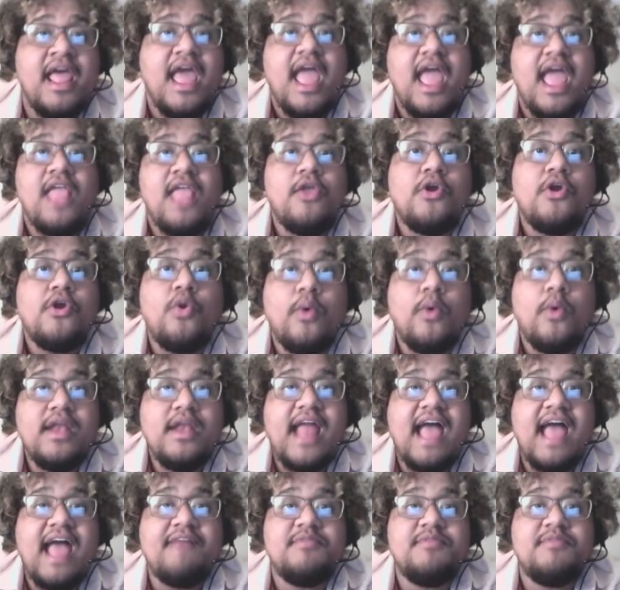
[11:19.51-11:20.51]
and you're going to
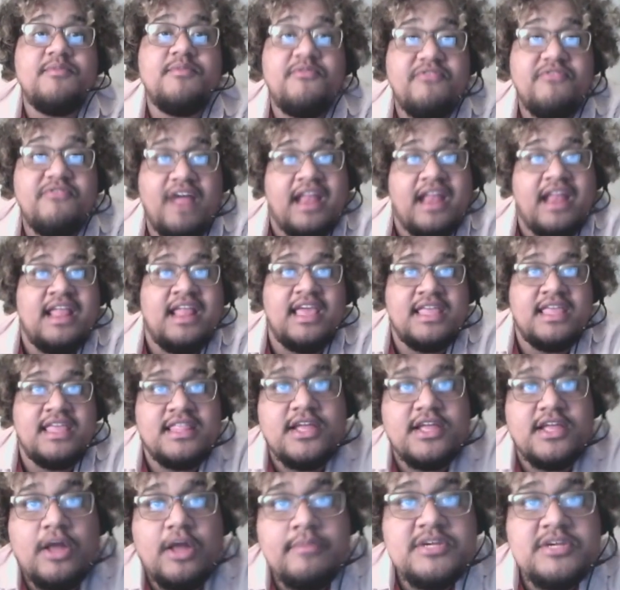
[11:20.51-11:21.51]
have them fighting in
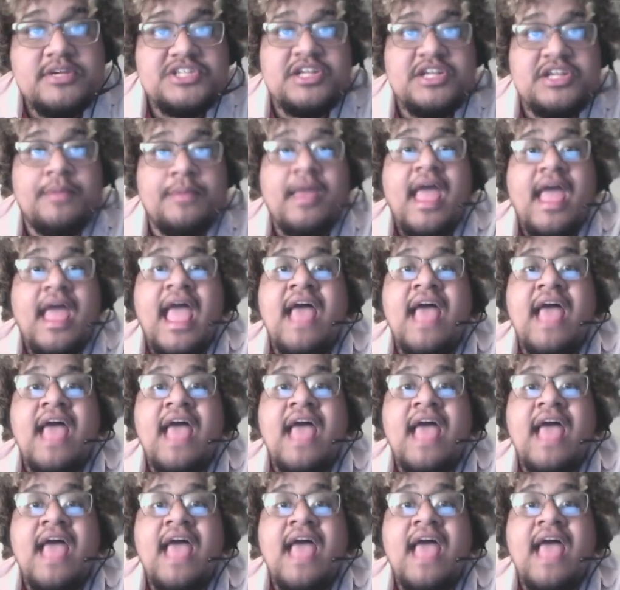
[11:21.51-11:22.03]
the gummy ship,